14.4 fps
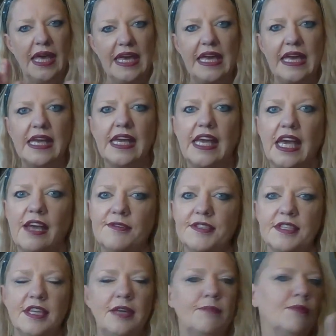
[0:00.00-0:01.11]
it
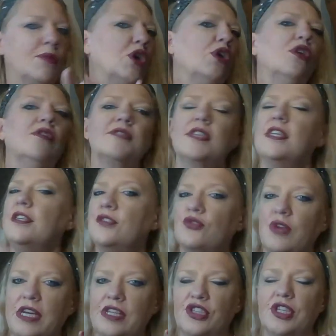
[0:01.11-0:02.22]
gives and it moves and it
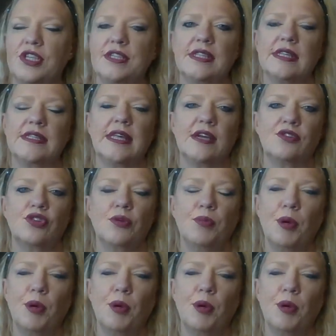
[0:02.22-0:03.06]
stretches, etc.